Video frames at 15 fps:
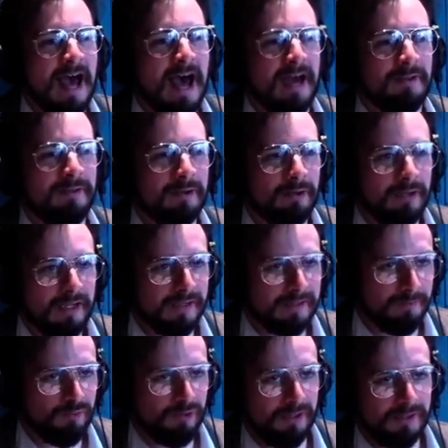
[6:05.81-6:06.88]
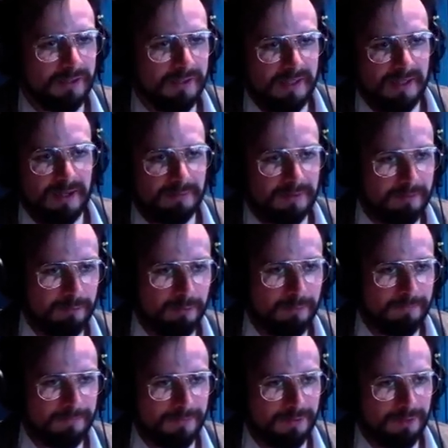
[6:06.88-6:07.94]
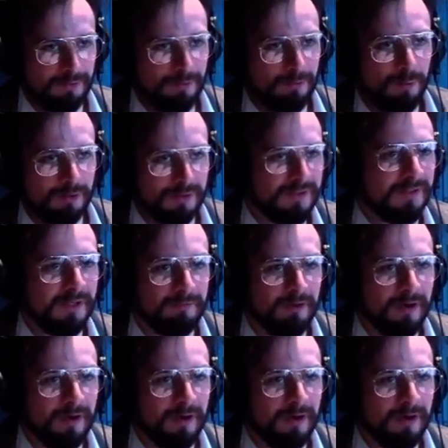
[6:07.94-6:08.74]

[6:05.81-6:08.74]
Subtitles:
And they're going to get some drinks to take up to the roof to watch the